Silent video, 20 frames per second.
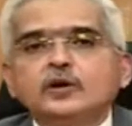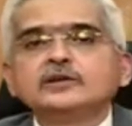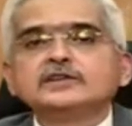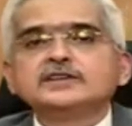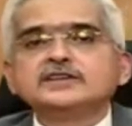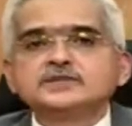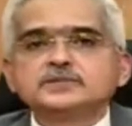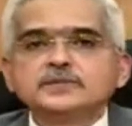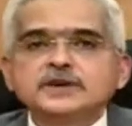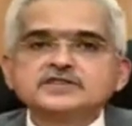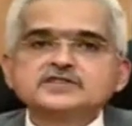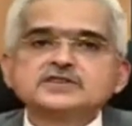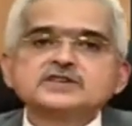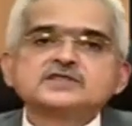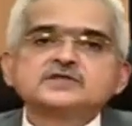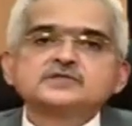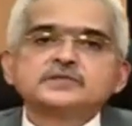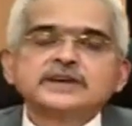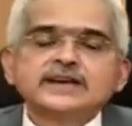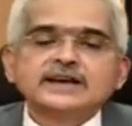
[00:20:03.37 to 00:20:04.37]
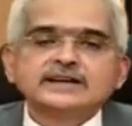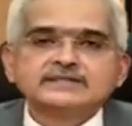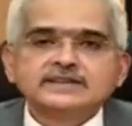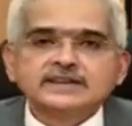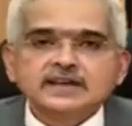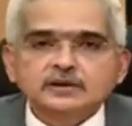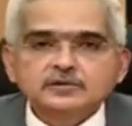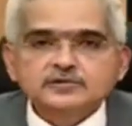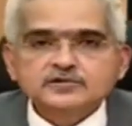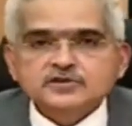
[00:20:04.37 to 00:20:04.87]
all these measures we have
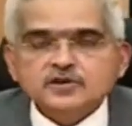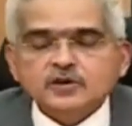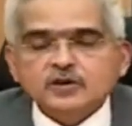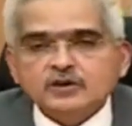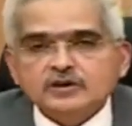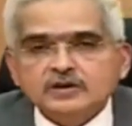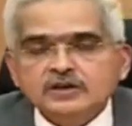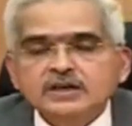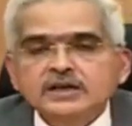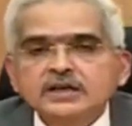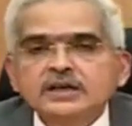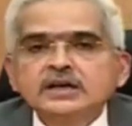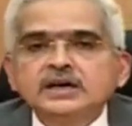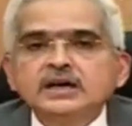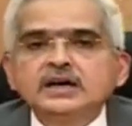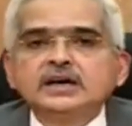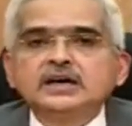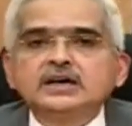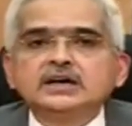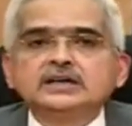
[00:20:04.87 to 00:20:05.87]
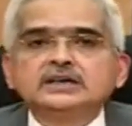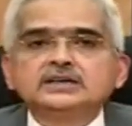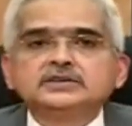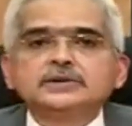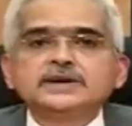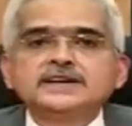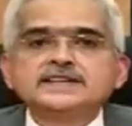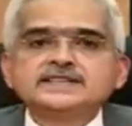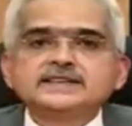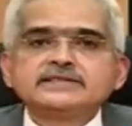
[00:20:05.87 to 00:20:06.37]
announced on
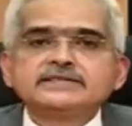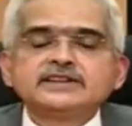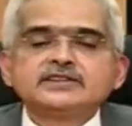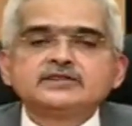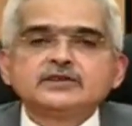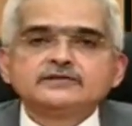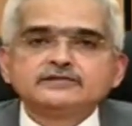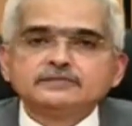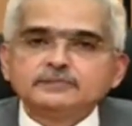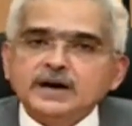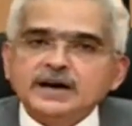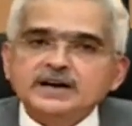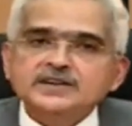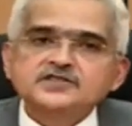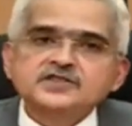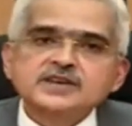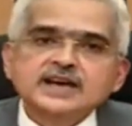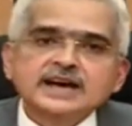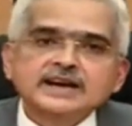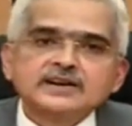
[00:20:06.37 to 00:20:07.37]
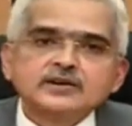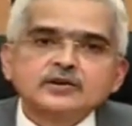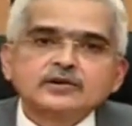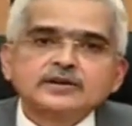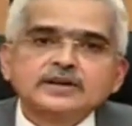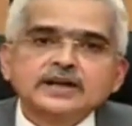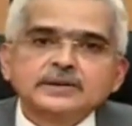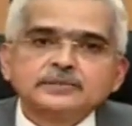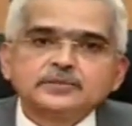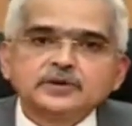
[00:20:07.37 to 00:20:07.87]
27th of March and
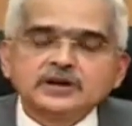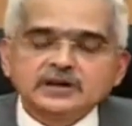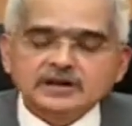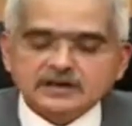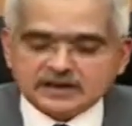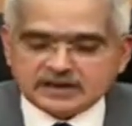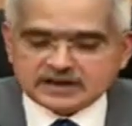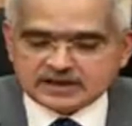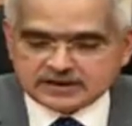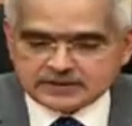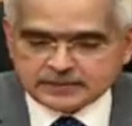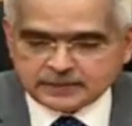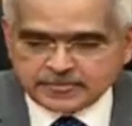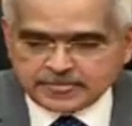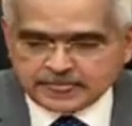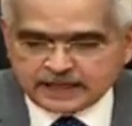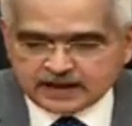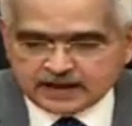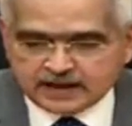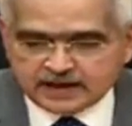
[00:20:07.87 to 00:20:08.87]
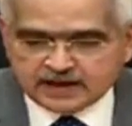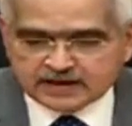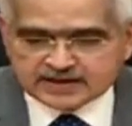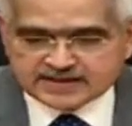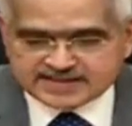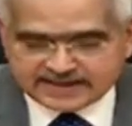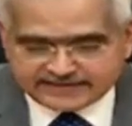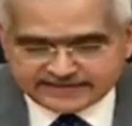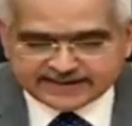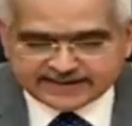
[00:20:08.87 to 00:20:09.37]
on April
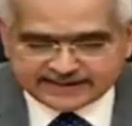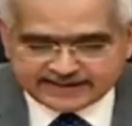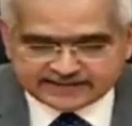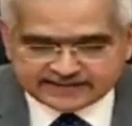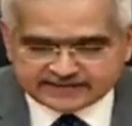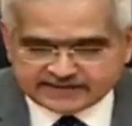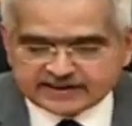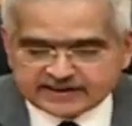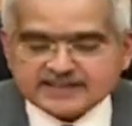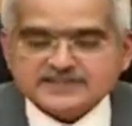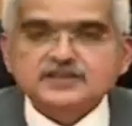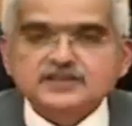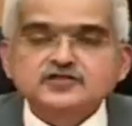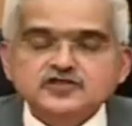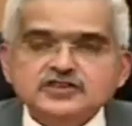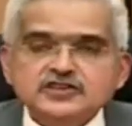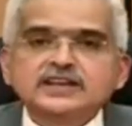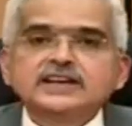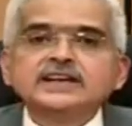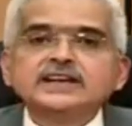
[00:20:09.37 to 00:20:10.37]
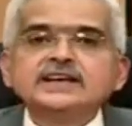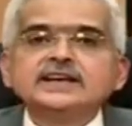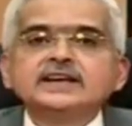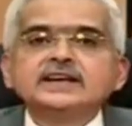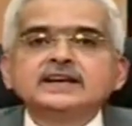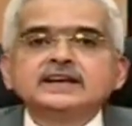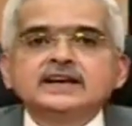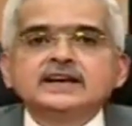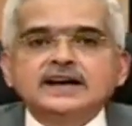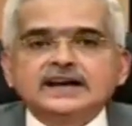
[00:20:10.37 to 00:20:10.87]
17th,
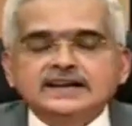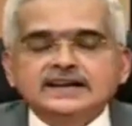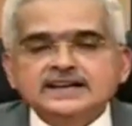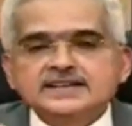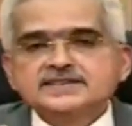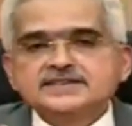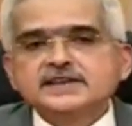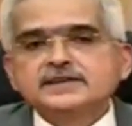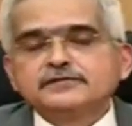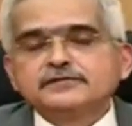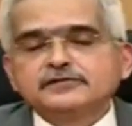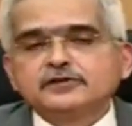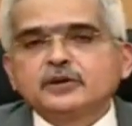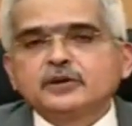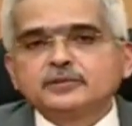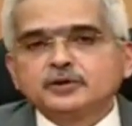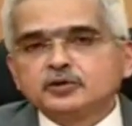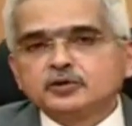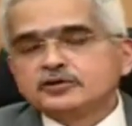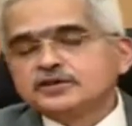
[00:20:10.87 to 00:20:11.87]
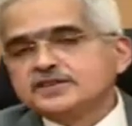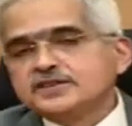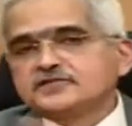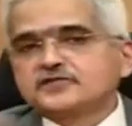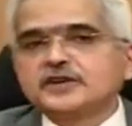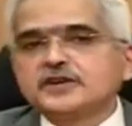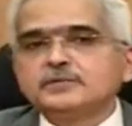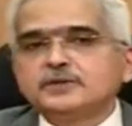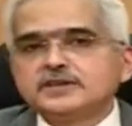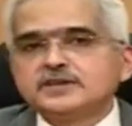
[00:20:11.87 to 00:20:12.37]
essentially arising from this
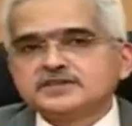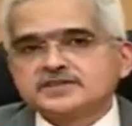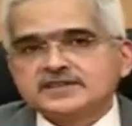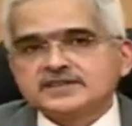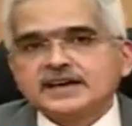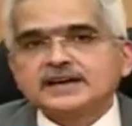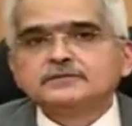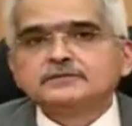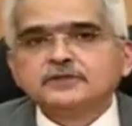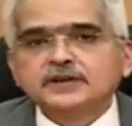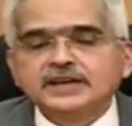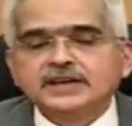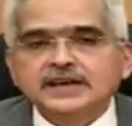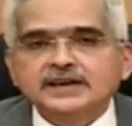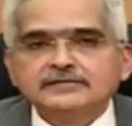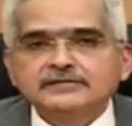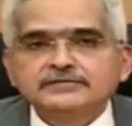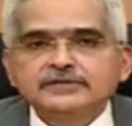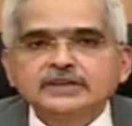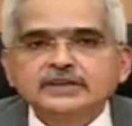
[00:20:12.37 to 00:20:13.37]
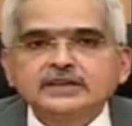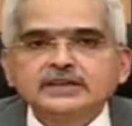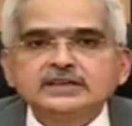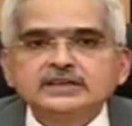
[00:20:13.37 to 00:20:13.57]
3 months time we gave